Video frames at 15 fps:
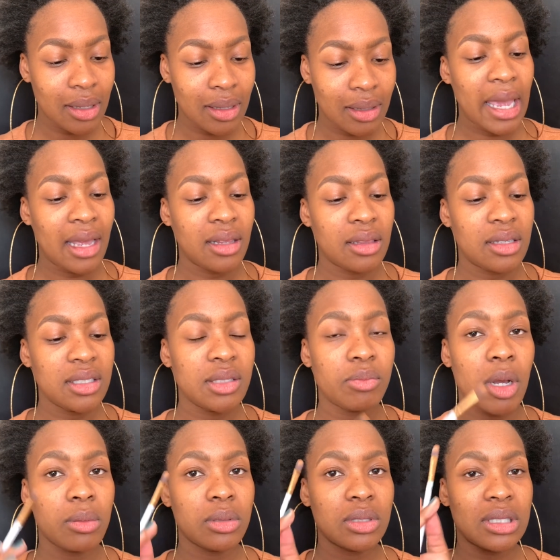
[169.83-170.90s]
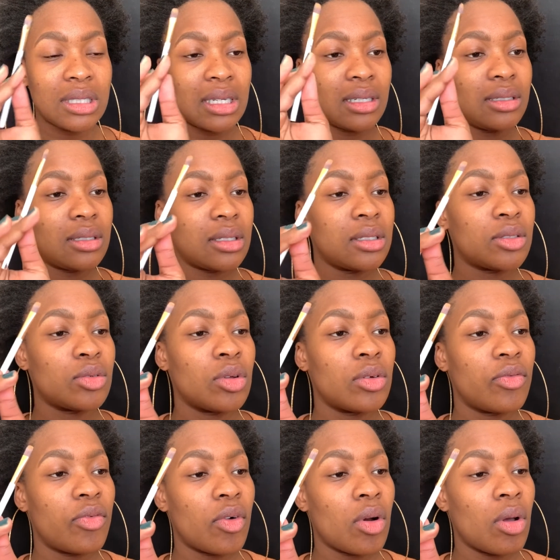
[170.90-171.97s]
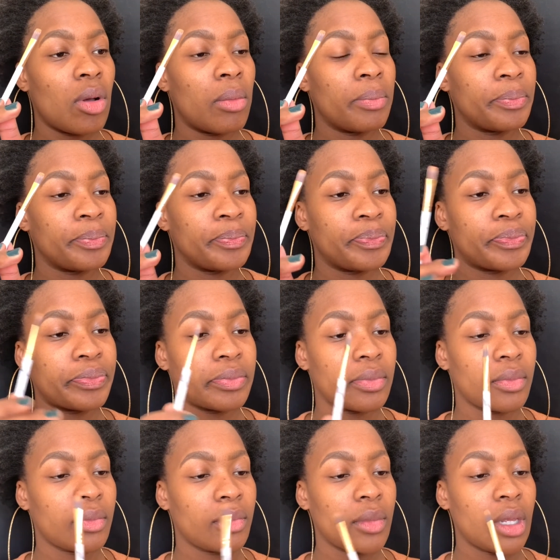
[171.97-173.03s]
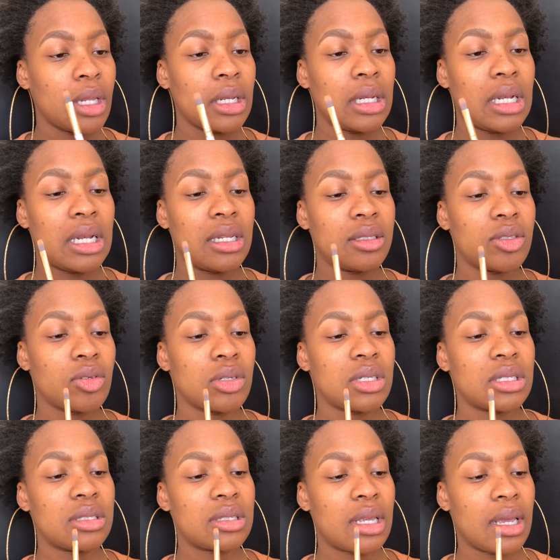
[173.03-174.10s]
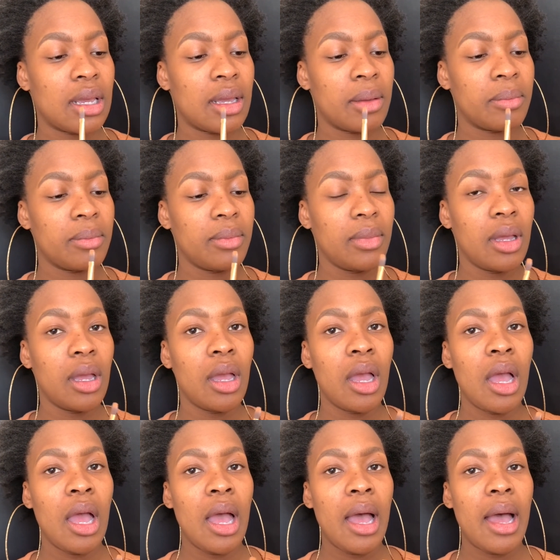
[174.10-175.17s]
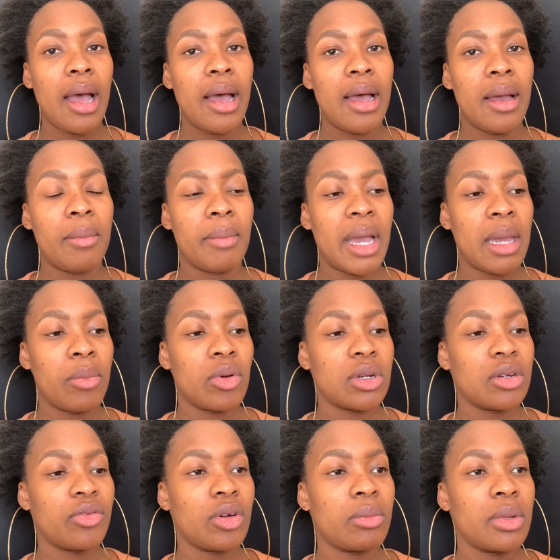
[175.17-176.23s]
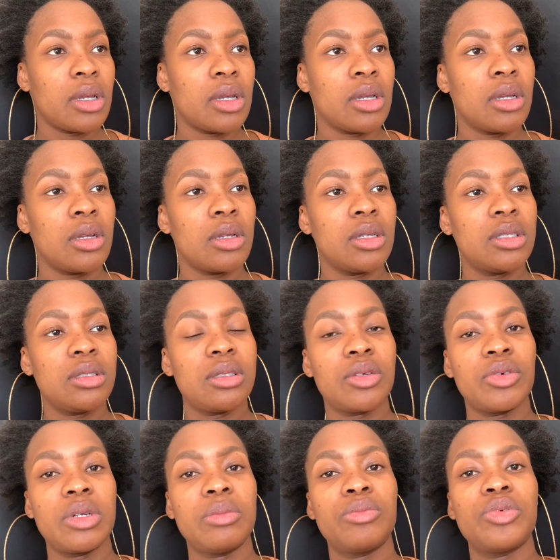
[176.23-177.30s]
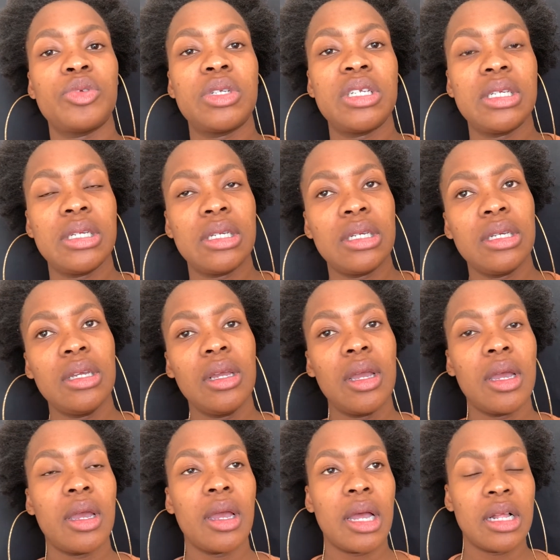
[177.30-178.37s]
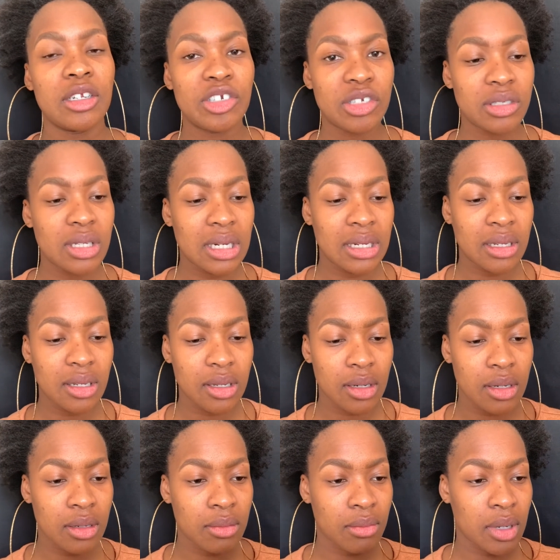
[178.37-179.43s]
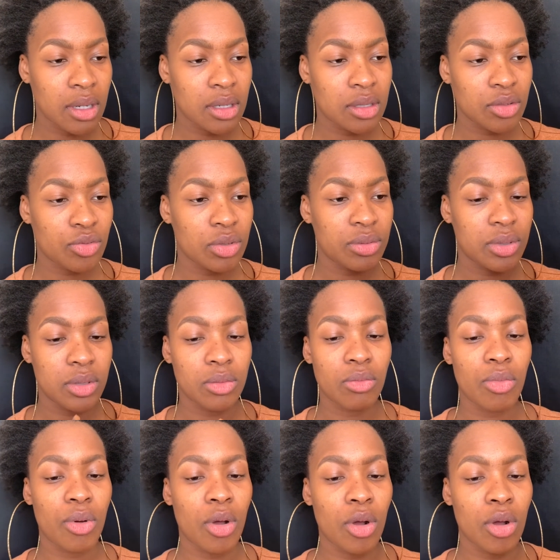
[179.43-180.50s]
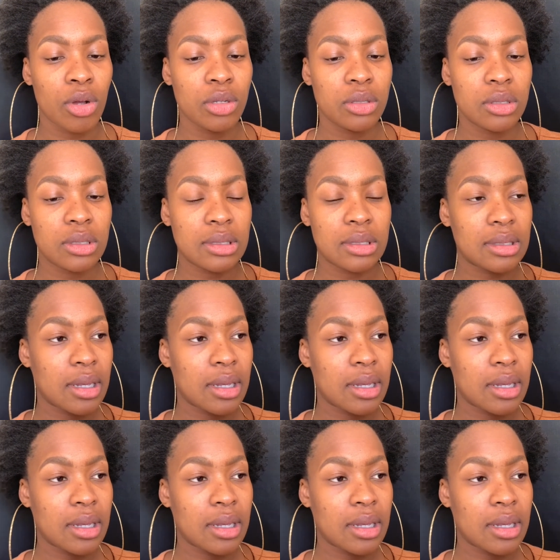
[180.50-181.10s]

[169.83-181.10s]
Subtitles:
And this marble set is not from ECLICKS or Dischem. I bought it from a Instagram boutique. I'll just link it in my description box.